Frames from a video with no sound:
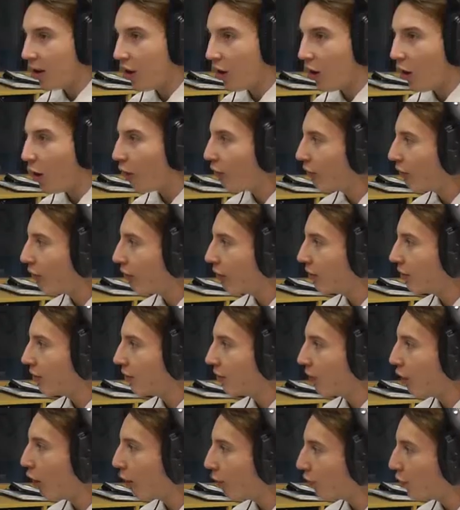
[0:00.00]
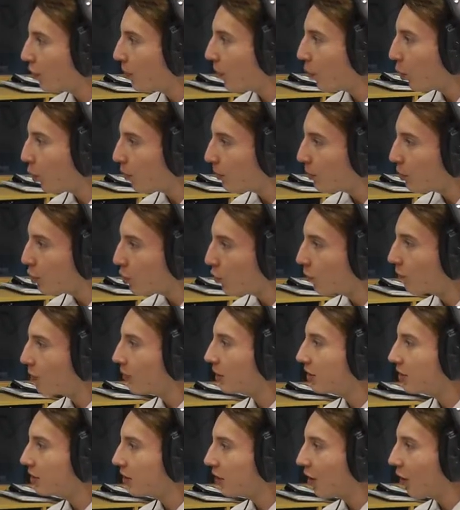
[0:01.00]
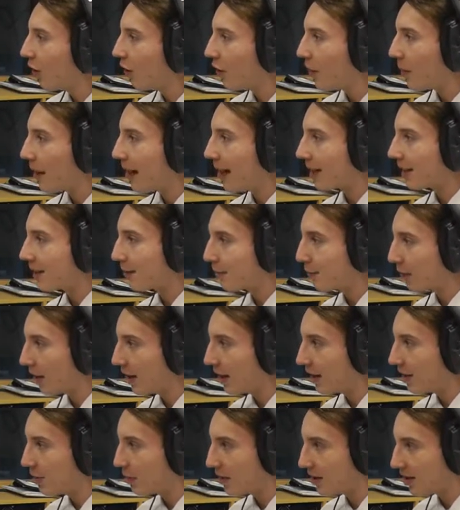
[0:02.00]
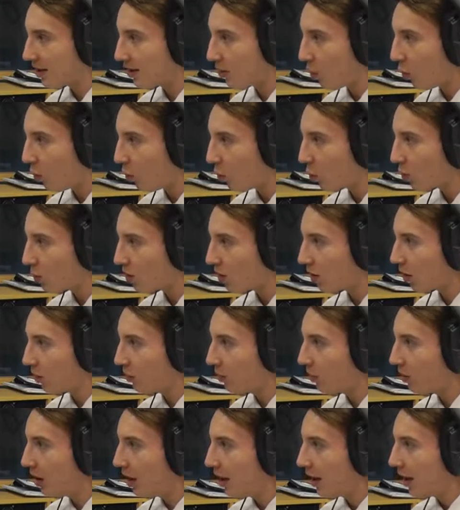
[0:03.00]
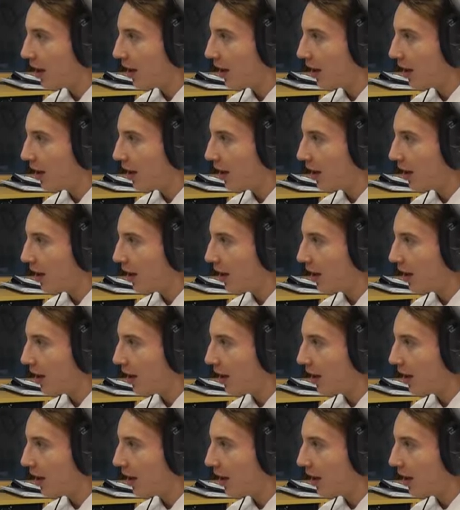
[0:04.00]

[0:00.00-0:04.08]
off off the ball movement of the Bacchus players, which is also,